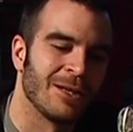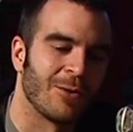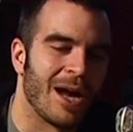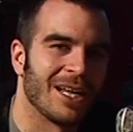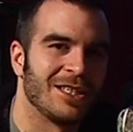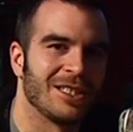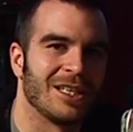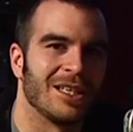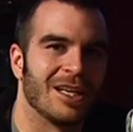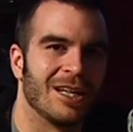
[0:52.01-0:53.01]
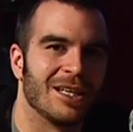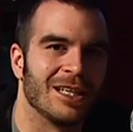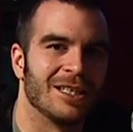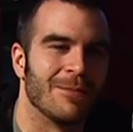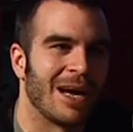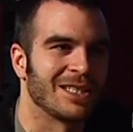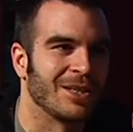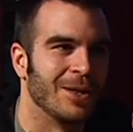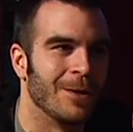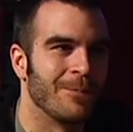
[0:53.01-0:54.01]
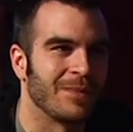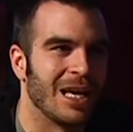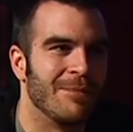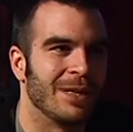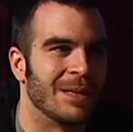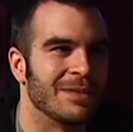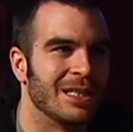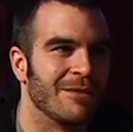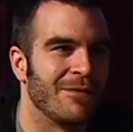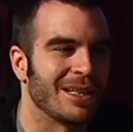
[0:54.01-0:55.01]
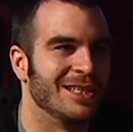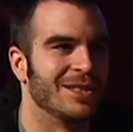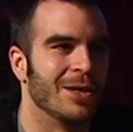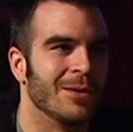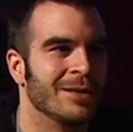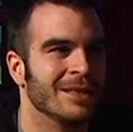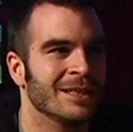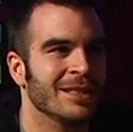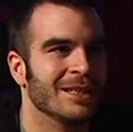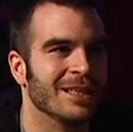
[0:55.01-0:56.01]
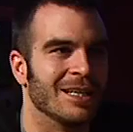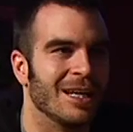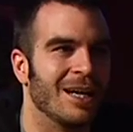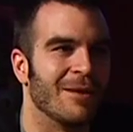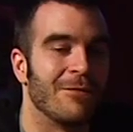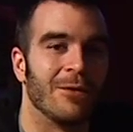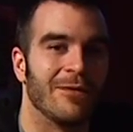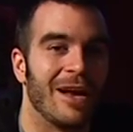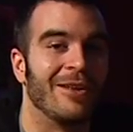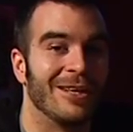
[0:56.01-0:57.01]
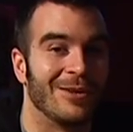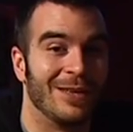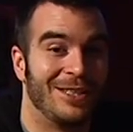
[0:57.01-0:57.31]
crashes into Mexico and becomes an infected zone full of alien